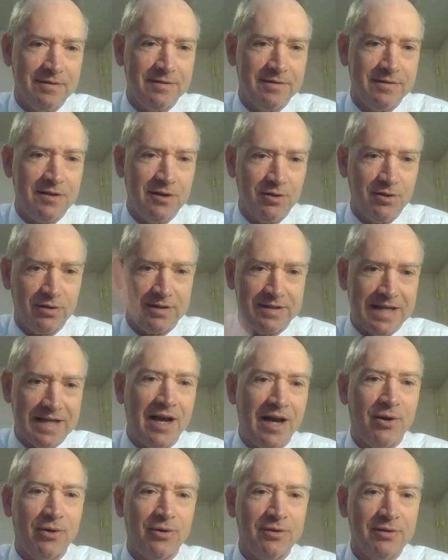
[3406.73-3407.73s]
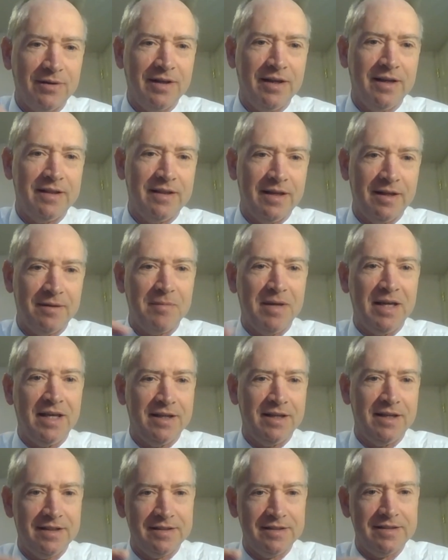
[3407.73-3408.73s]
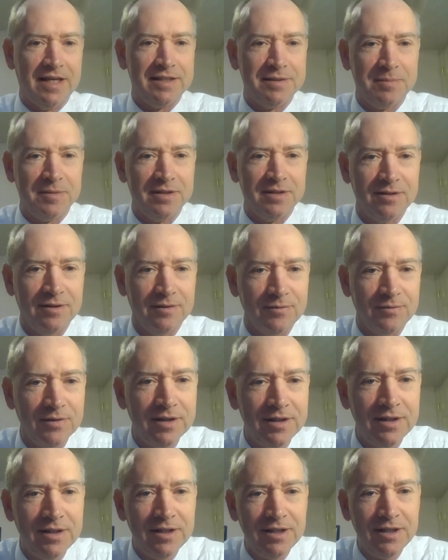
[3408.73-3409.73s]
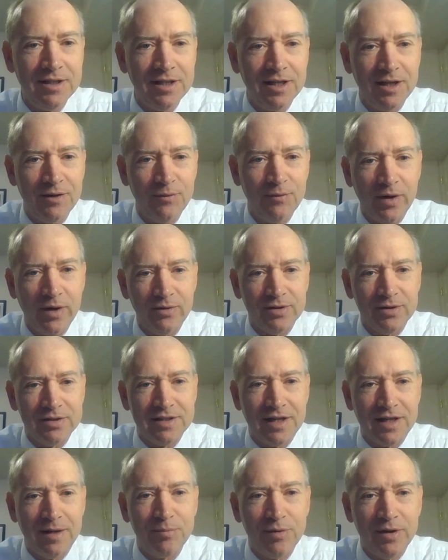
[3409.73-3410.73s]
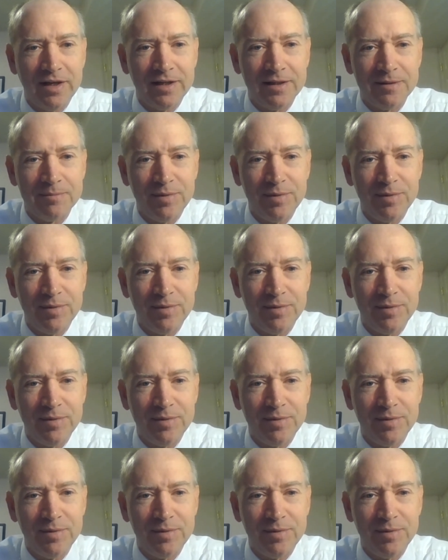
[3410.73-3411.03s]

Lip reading: to look down and then make an assessment of whether it's operating.